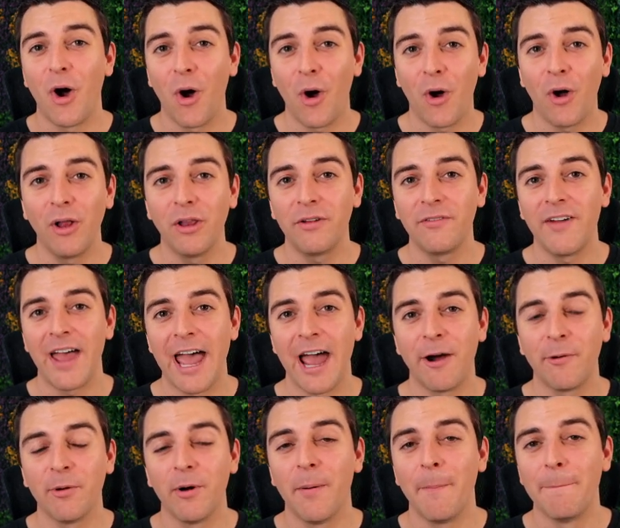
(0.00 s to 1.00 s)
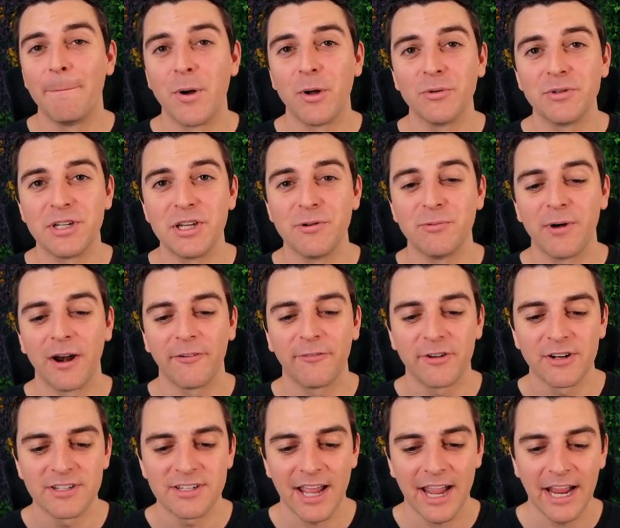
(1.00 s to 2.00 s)
all of our
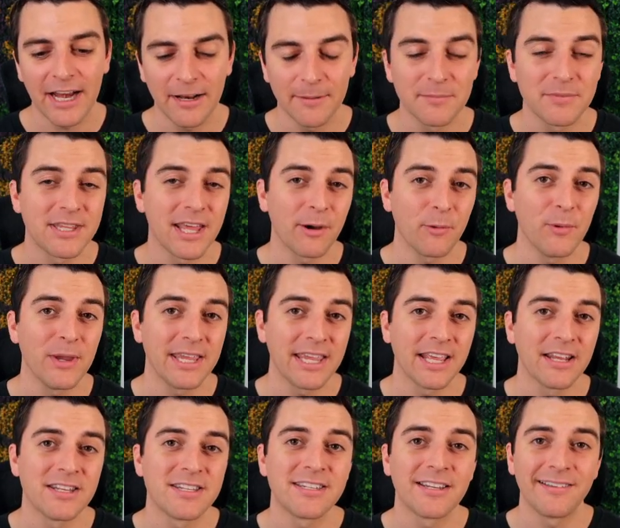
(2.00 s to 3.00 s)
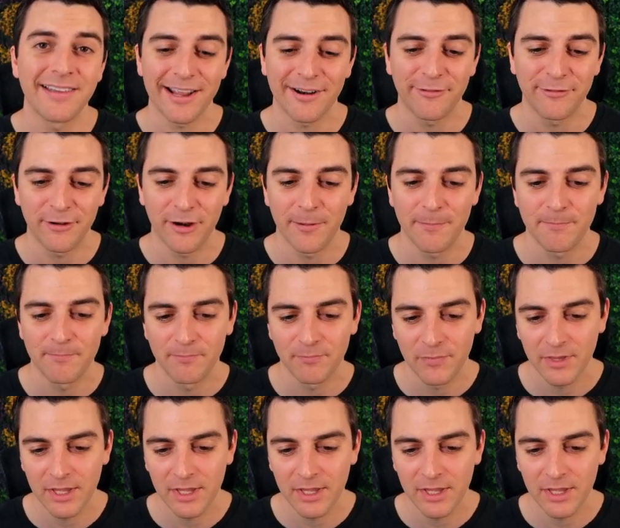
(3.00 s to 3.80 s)
multi-reference items that we can select from.